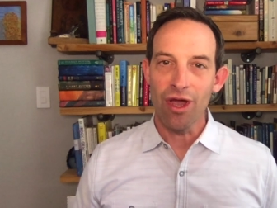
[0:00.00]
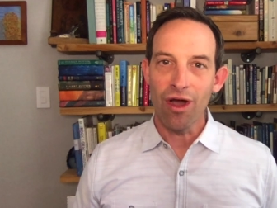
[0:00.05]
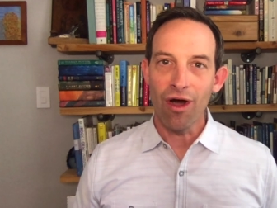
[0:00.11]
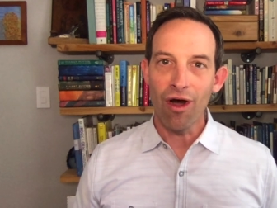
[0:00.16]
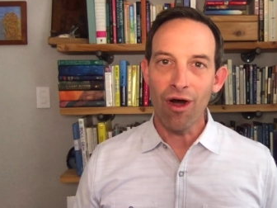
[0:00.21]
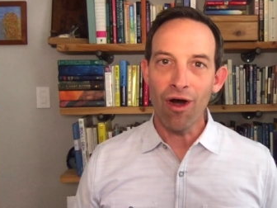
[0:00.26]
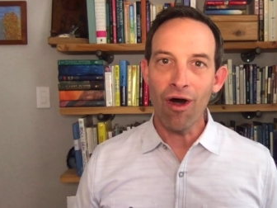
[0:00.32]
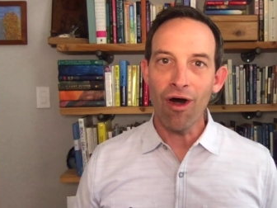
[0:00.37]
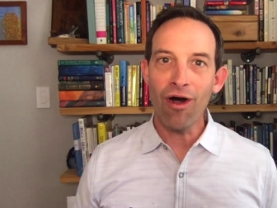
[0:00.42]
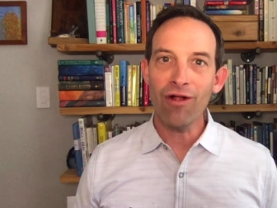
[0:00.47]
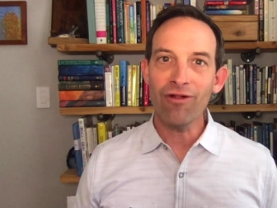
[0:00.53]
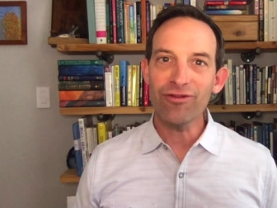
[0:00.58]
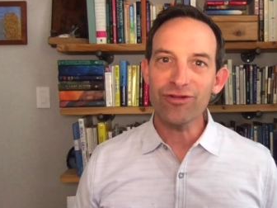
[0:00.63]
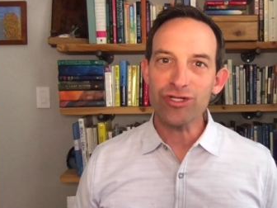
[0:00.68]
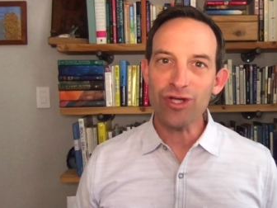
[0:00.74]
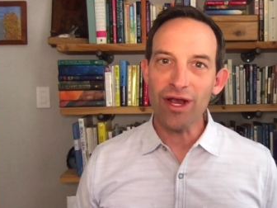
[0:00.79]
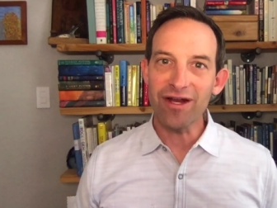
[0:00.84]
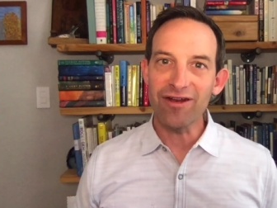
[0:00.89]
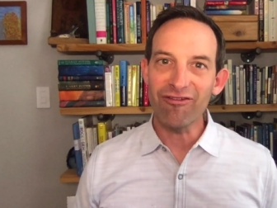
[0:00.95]
all
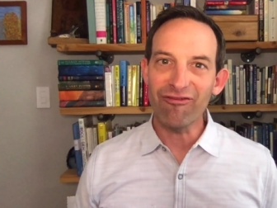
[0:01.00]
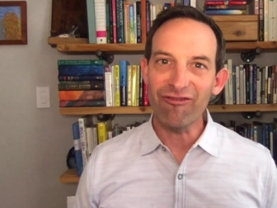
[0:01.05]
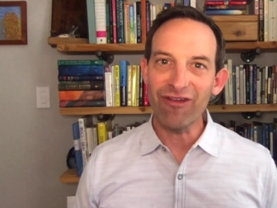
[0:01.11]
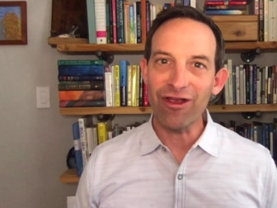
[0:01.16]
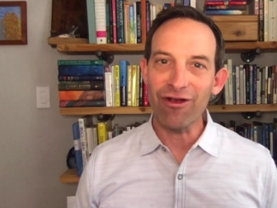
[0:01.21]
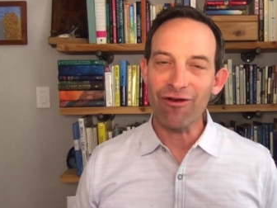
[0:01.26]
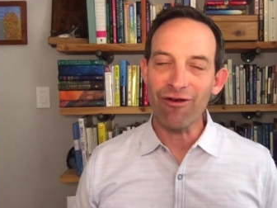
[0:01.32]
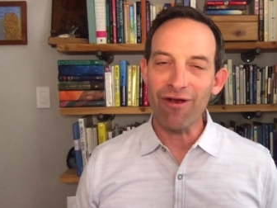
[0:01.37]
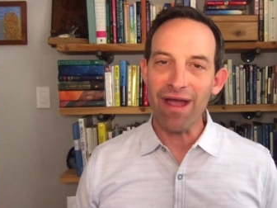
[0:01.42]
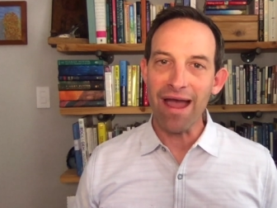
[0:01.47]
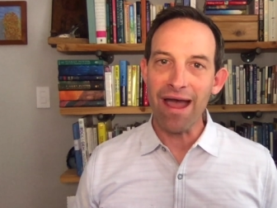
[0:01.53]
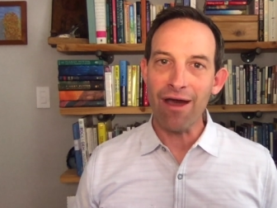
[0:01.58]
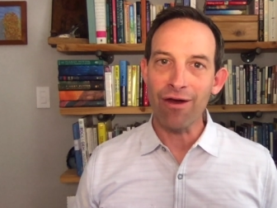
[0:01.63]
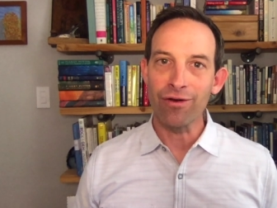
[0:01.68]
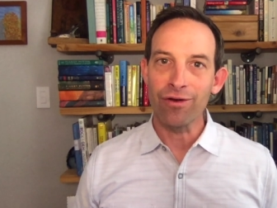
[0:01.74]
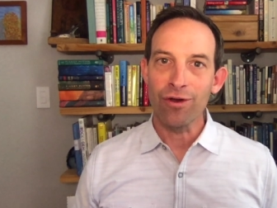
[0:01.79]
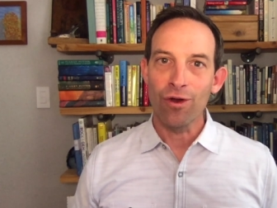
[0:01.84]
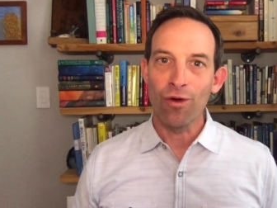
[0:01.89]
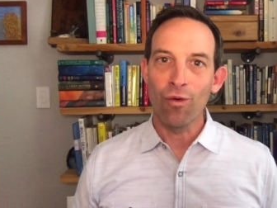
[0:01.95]
trying to figure
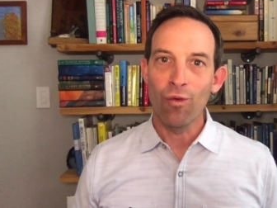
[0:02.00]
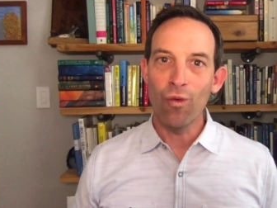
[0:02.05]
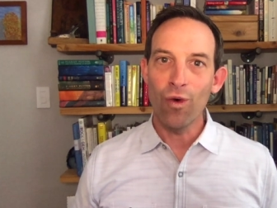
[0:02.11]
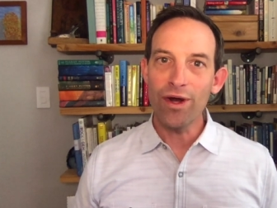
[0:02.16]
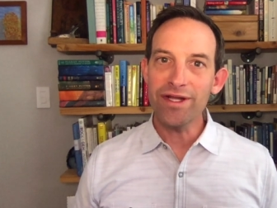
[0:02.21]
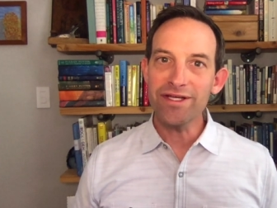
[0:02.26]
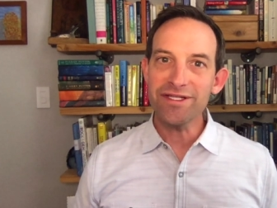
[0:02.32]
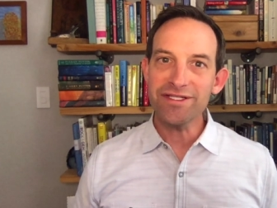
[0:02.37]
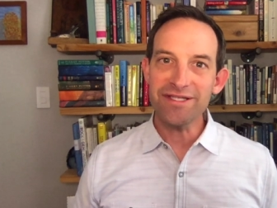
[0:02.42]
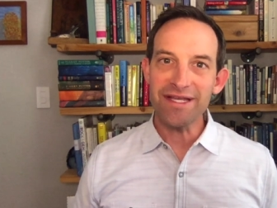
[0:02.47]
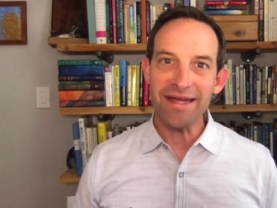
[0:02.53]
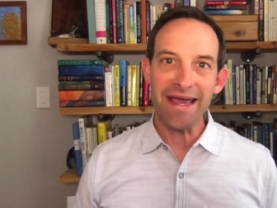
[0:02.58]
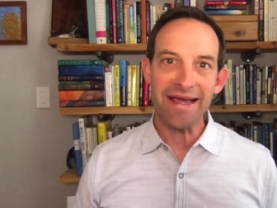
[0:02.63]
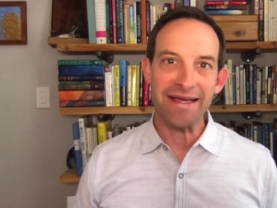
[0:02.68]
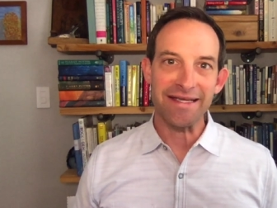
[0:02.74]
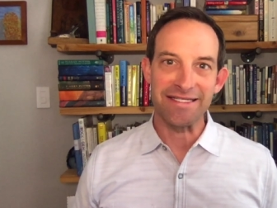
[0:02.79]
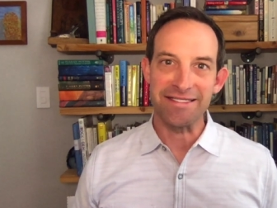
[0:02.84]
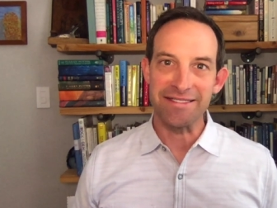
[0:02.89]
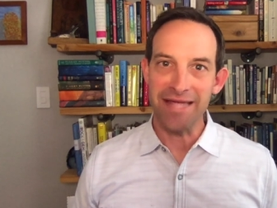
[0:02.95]
out what is the
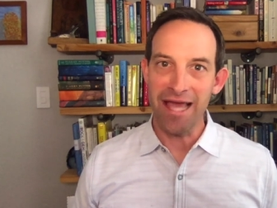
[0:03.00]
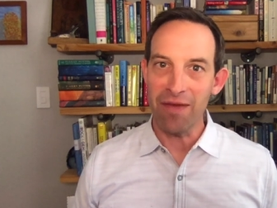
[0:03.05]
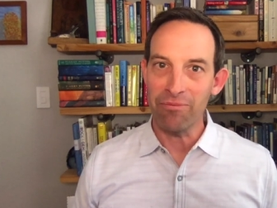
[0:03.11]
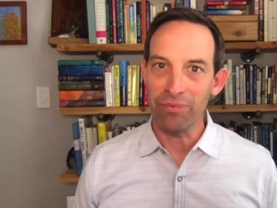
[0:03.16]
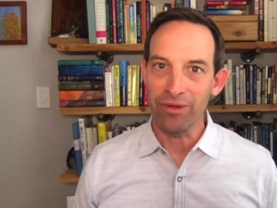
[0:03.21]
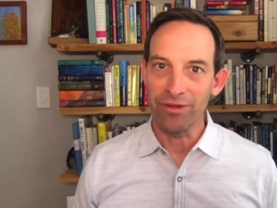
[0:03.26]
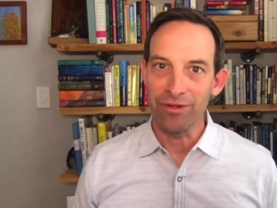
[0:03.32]
next step?